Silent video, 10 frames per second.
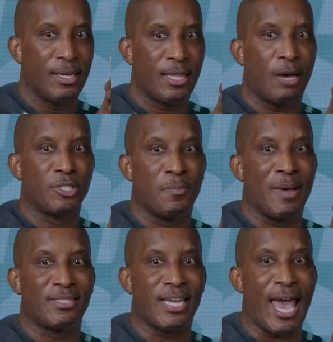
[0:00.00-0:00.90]
that was
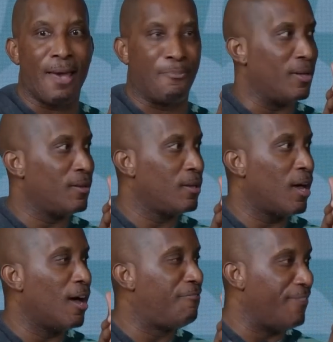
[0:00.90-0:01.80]
about to happen,
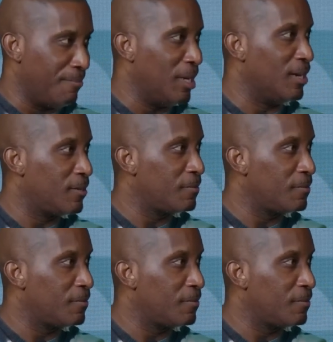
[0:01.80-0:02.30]
a famine.